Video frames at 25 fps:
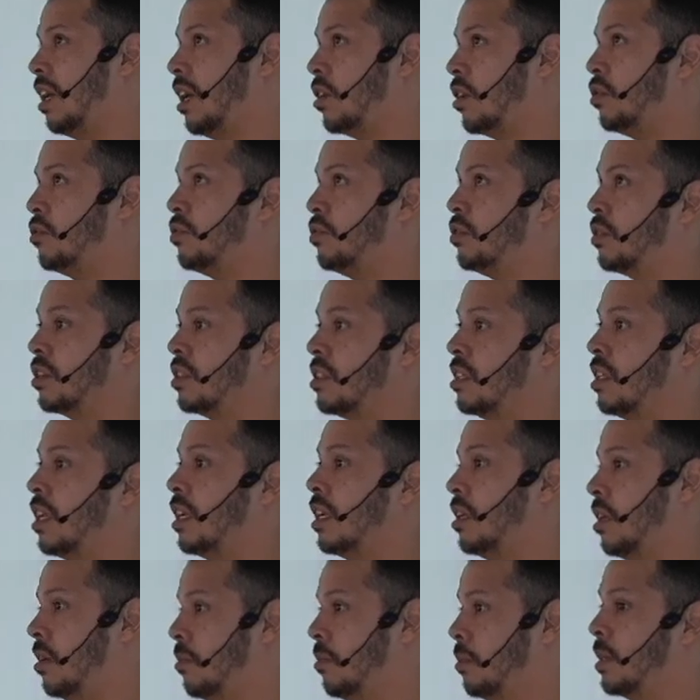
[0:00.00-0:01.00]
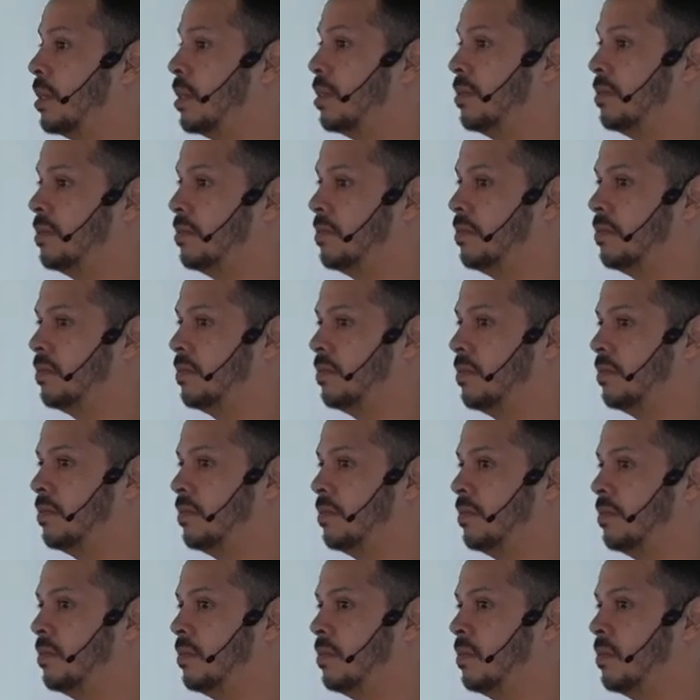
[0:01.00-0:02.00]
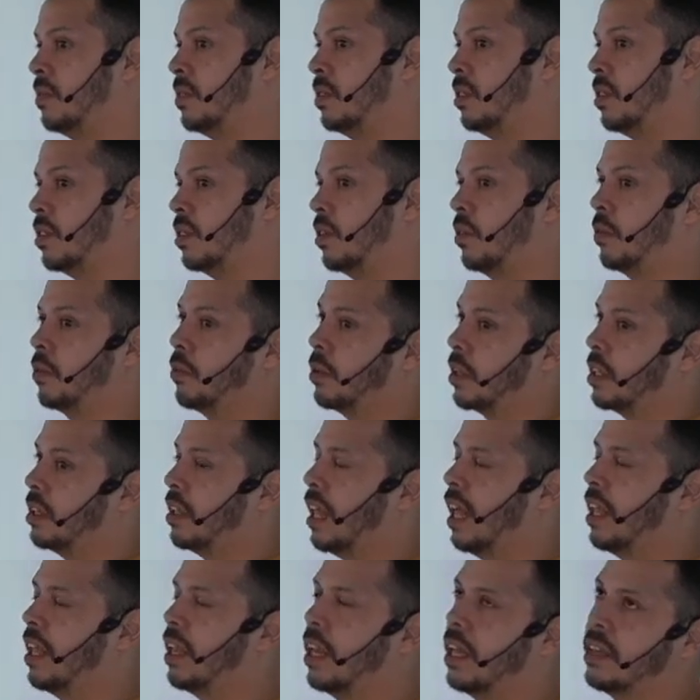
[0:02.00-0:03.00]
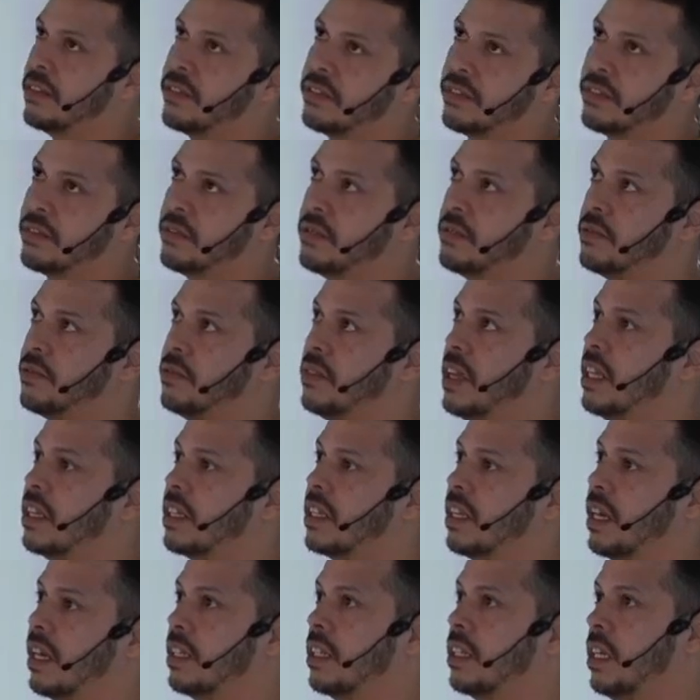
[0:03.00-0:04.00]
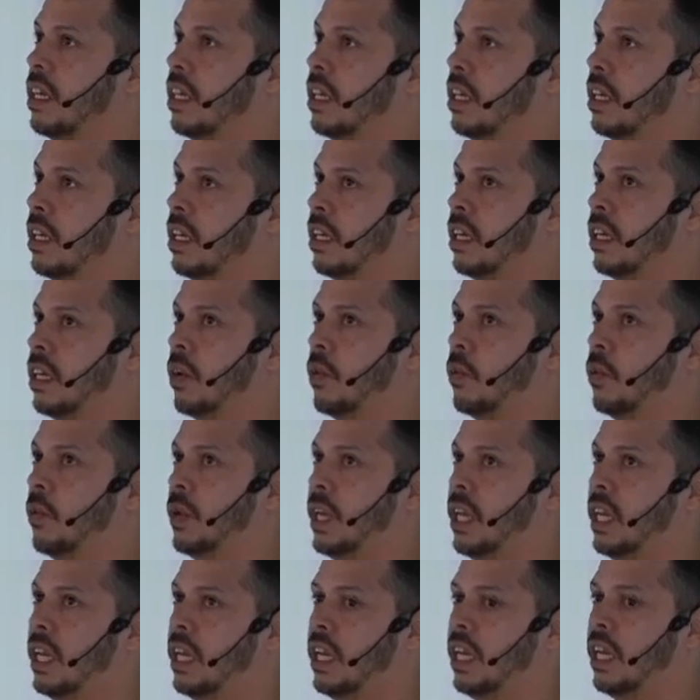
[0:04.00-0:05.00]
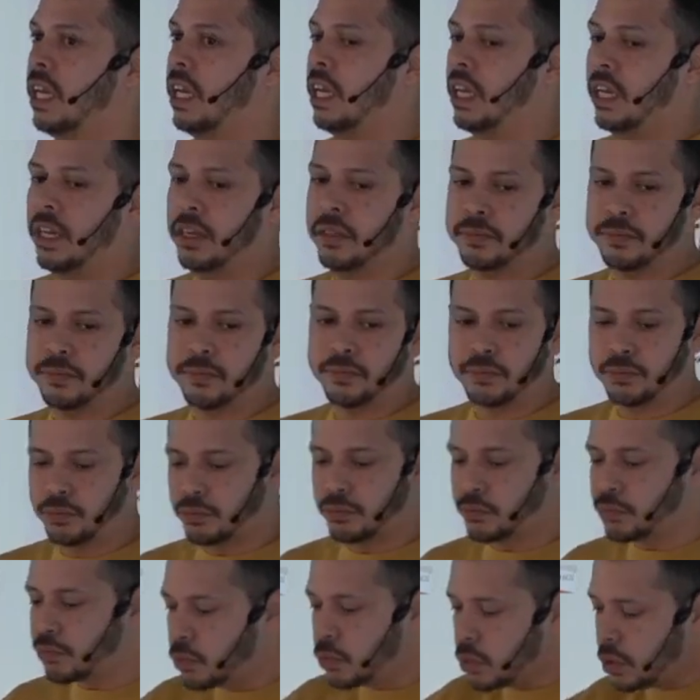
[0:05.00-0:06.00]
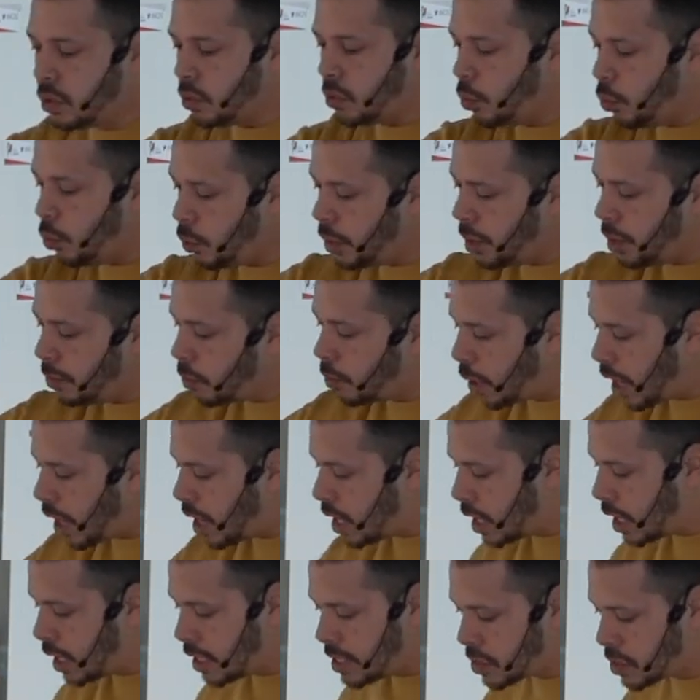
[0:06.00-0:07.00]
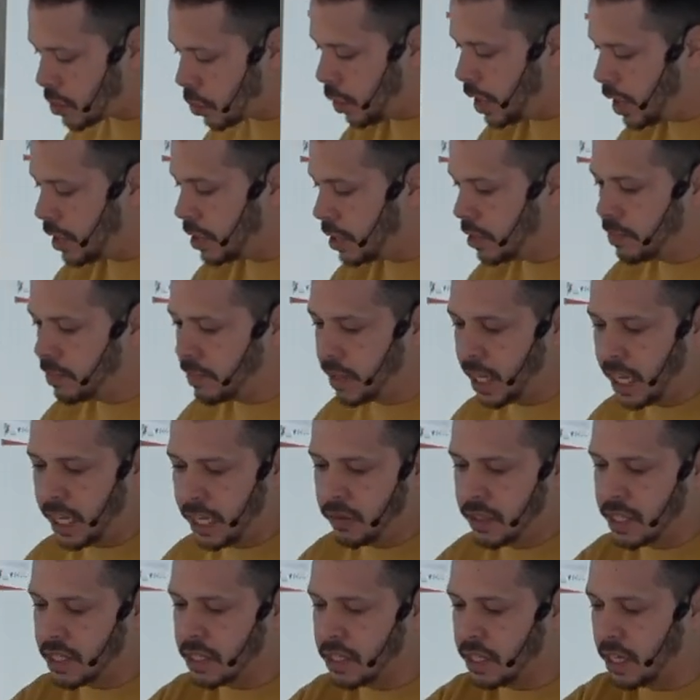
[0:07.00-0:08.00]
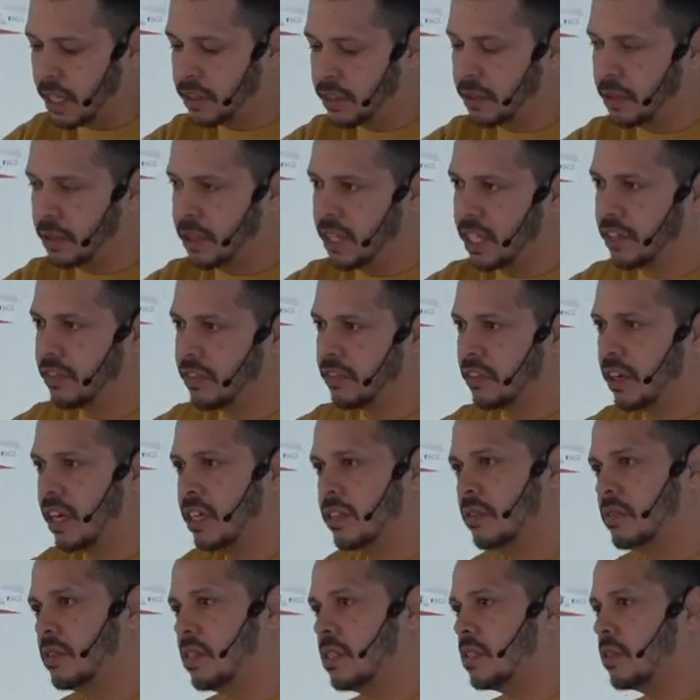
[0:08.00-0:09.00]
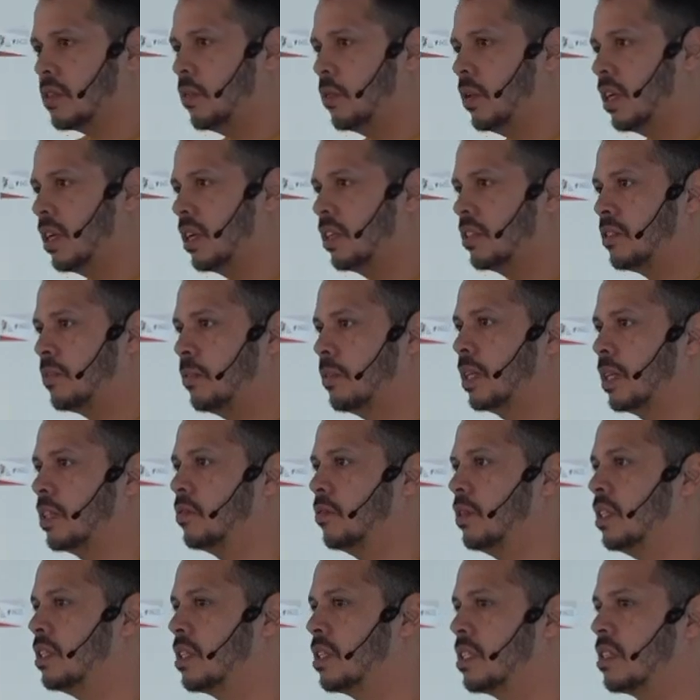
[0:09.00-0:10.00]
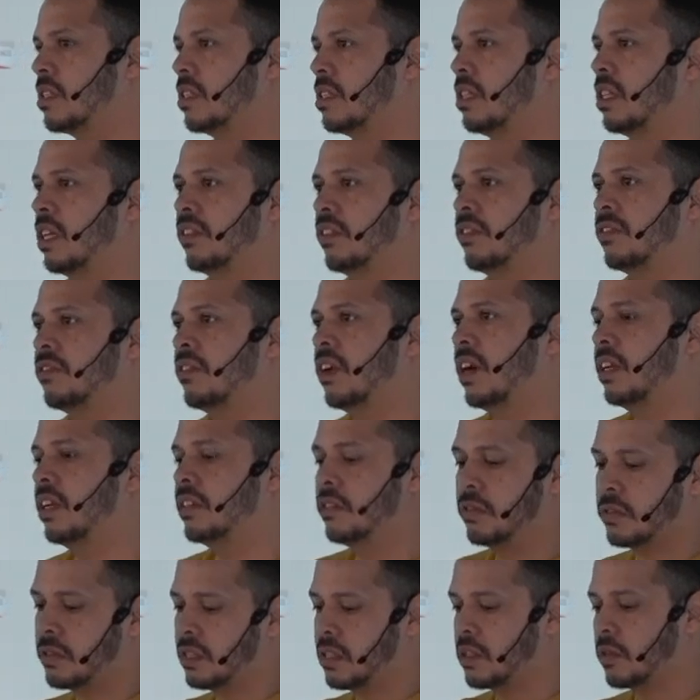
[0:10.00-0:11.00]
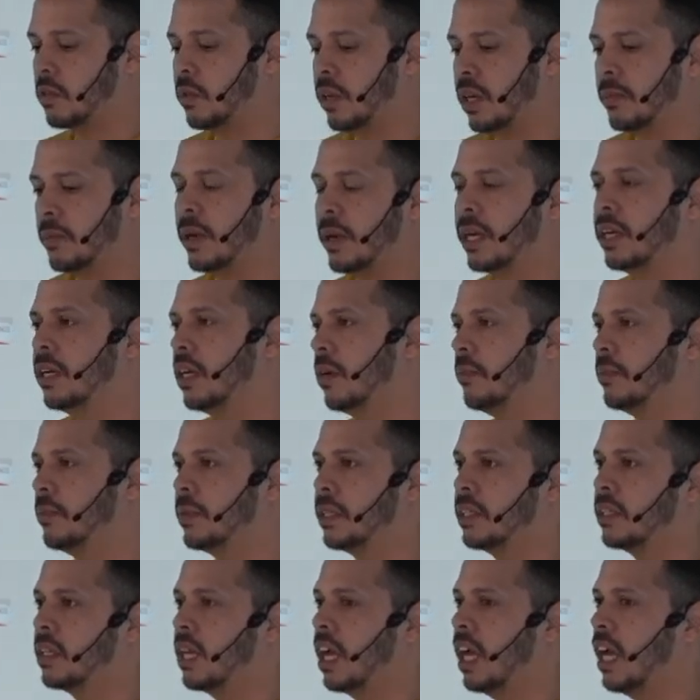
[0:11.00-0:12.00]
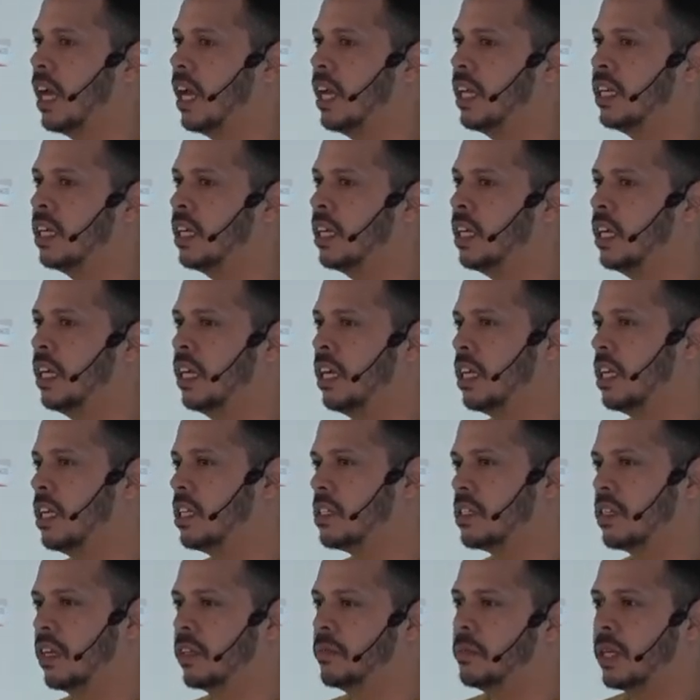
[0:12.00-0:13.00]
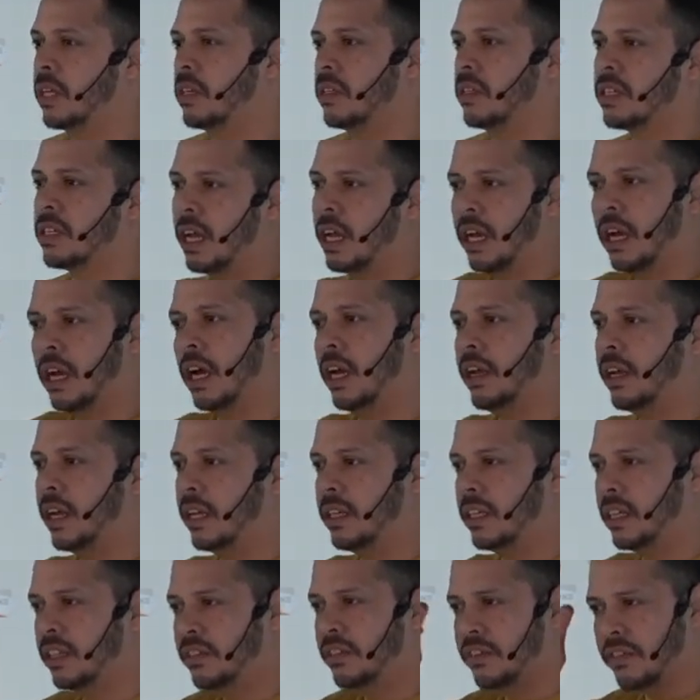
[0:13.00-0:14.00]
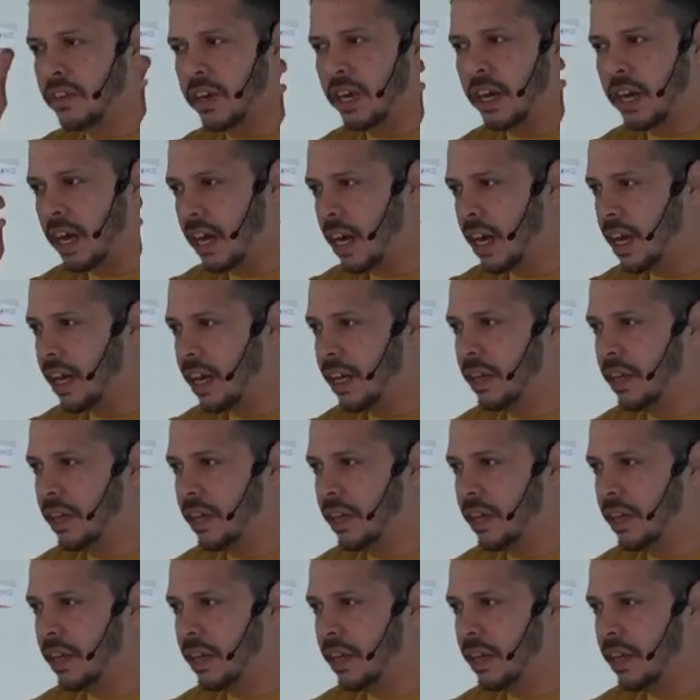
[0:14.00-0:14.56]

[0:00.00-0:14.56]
convert in a number. So let's think that we break a square, and we start to identify those squares, but we just identify those squares by number. And it's not because I identify I.